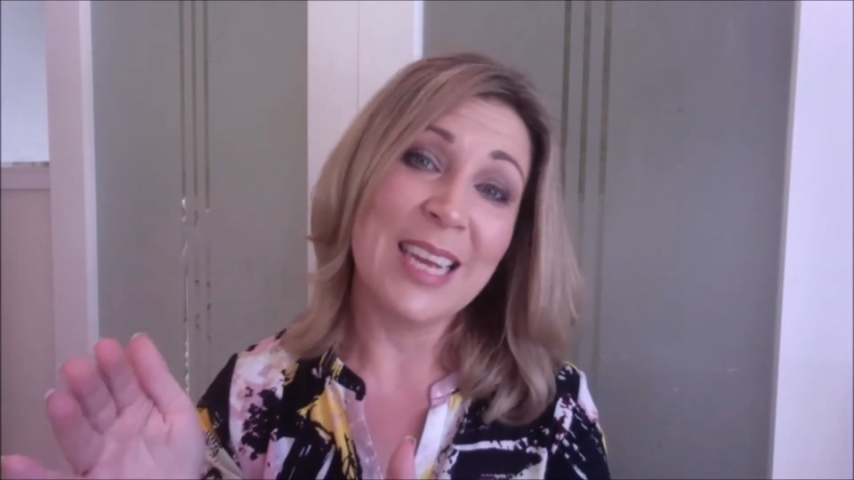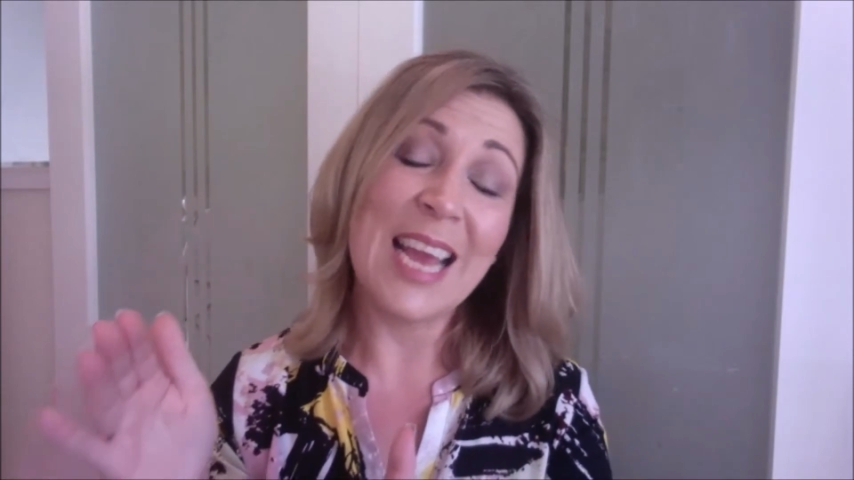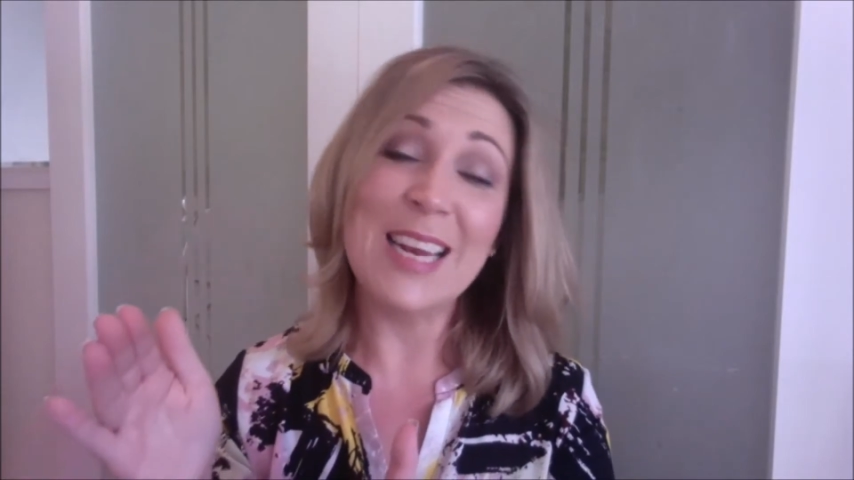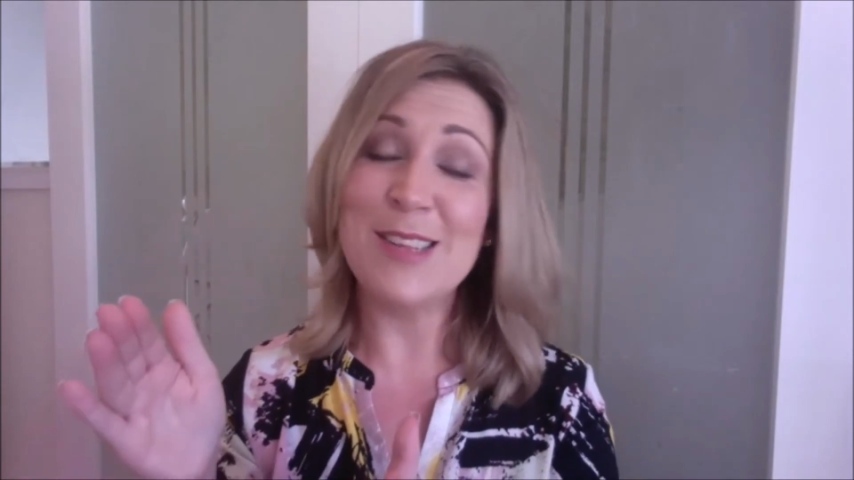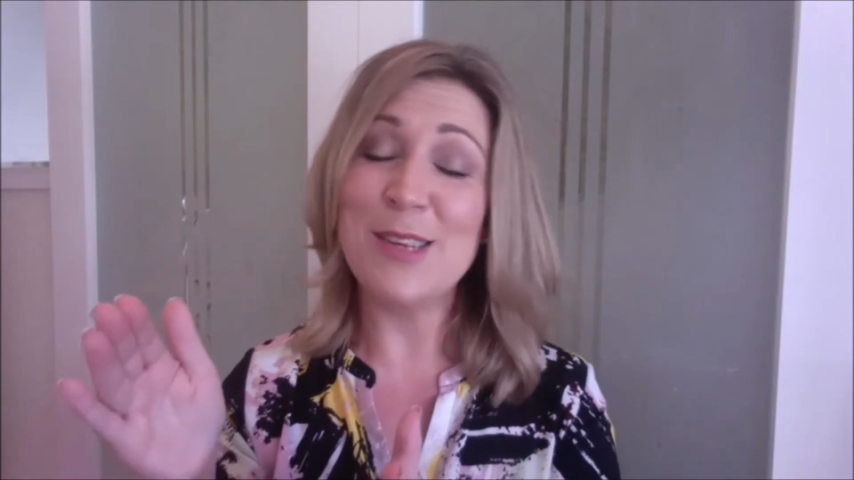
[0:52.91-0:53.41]

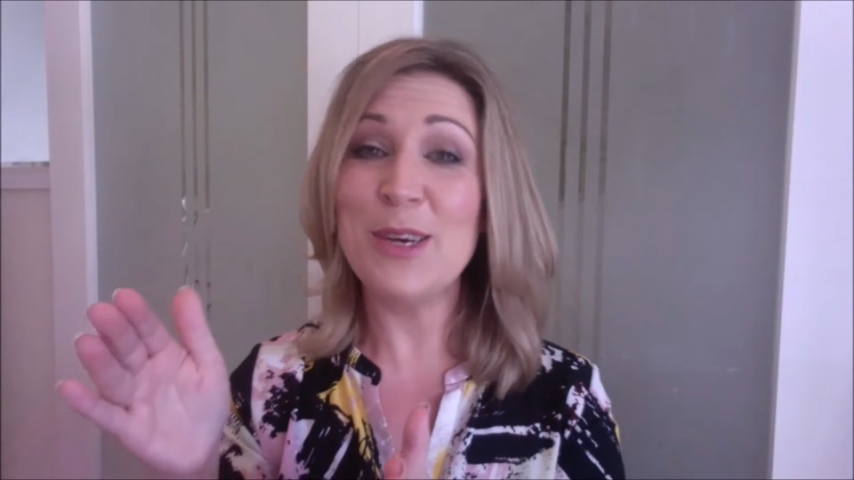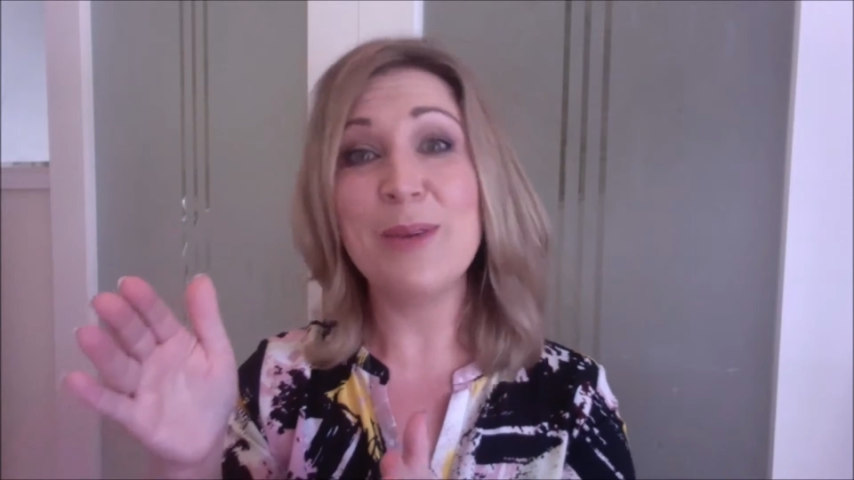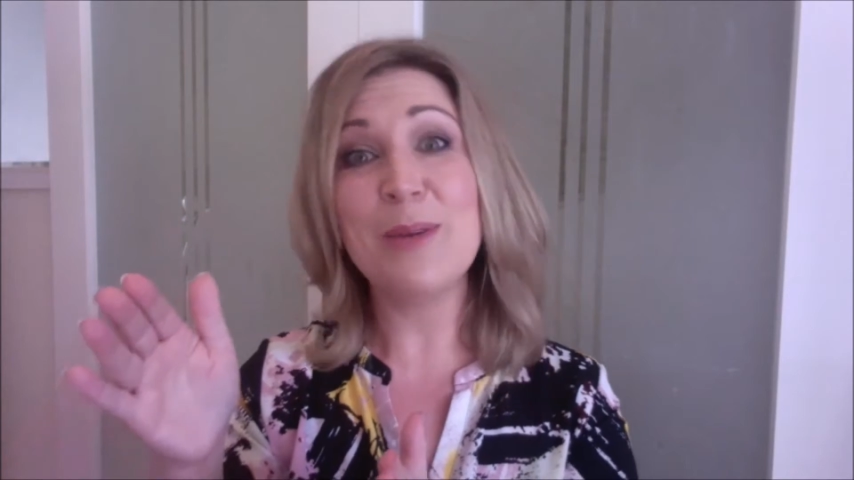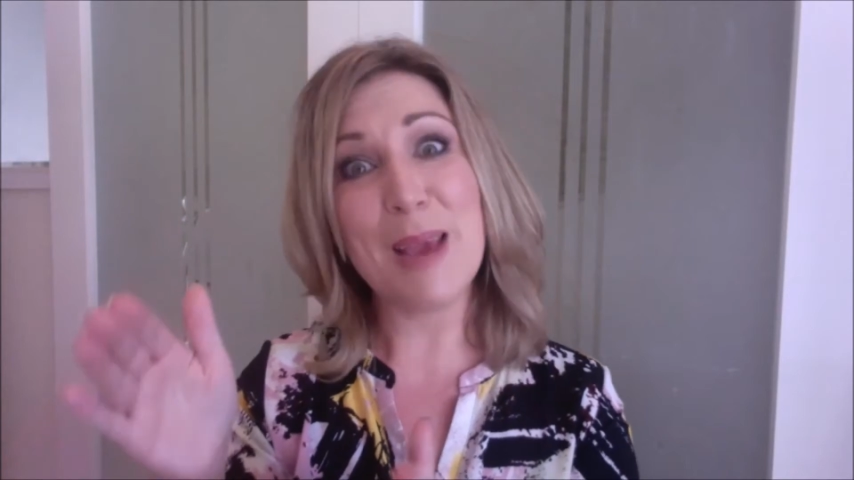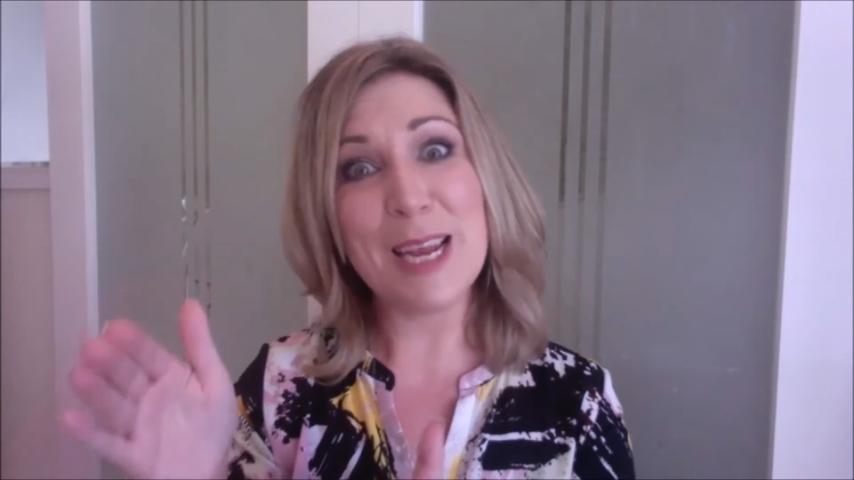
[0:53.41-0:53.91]
And as you
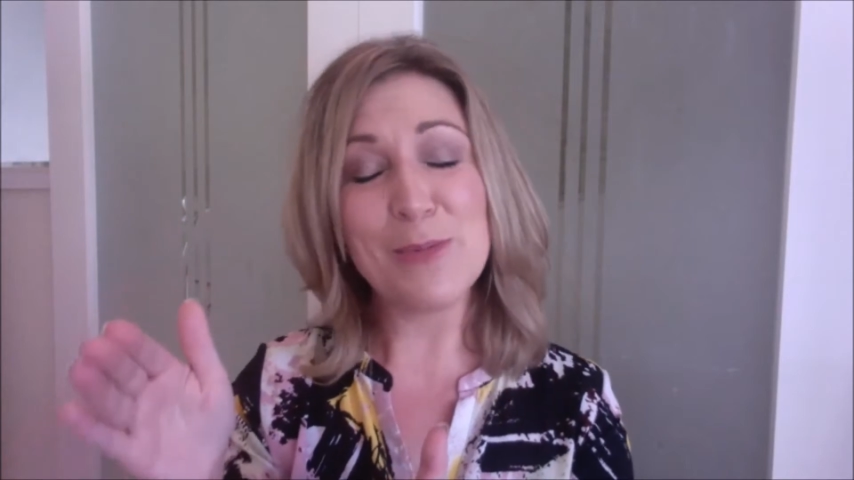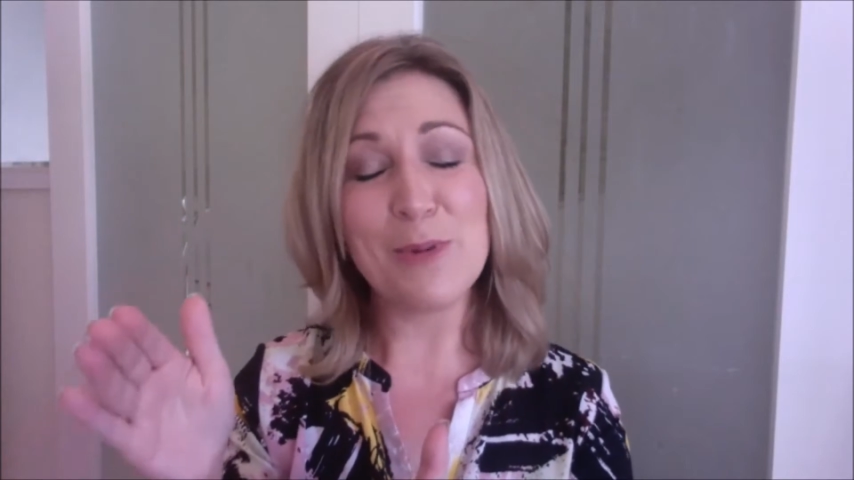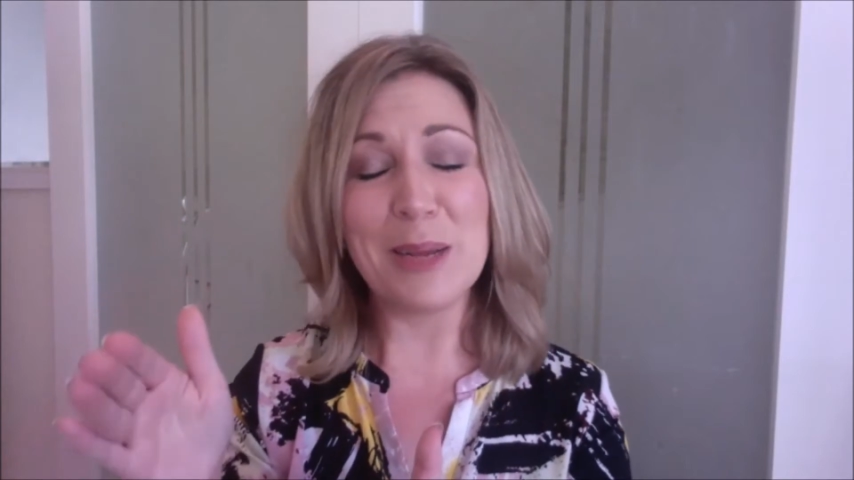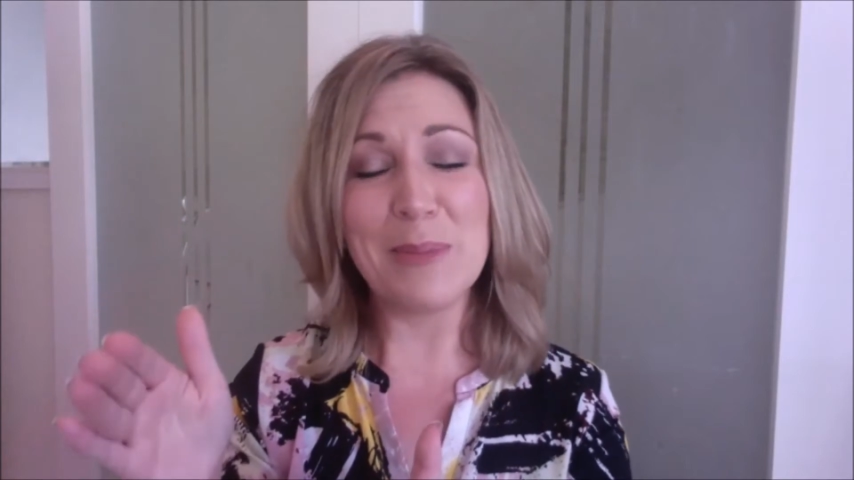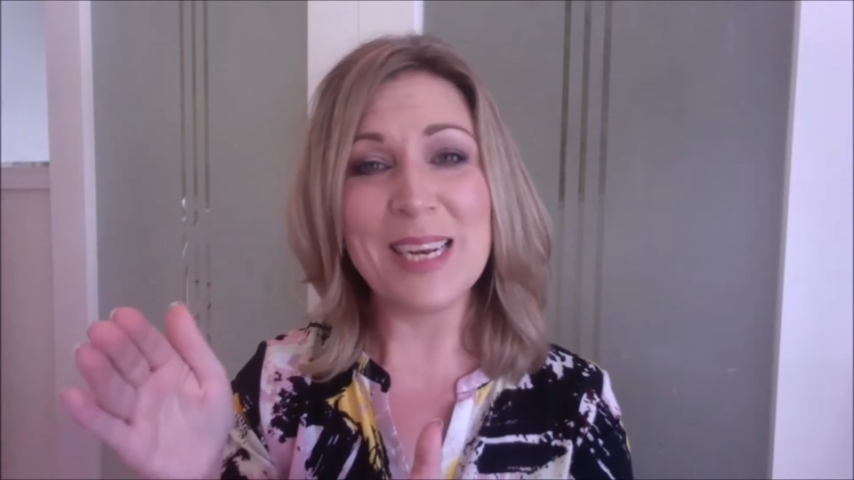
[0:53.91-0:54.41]
can imagine,
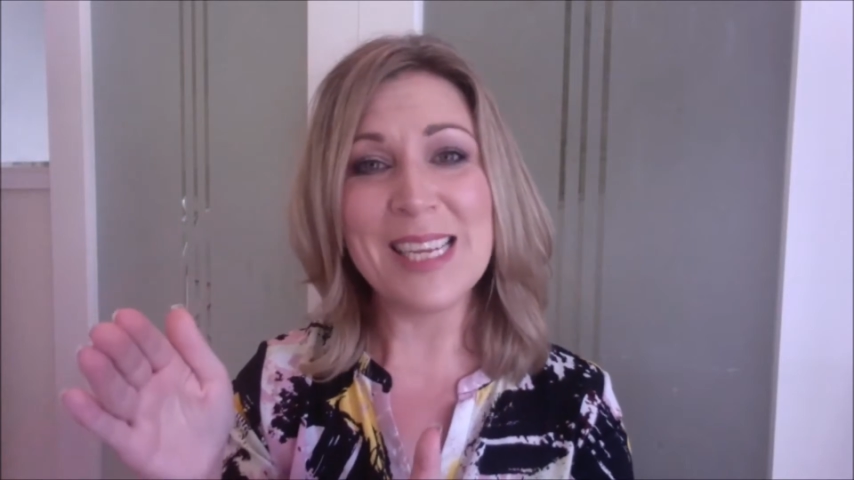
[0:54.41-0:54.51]
what I'm going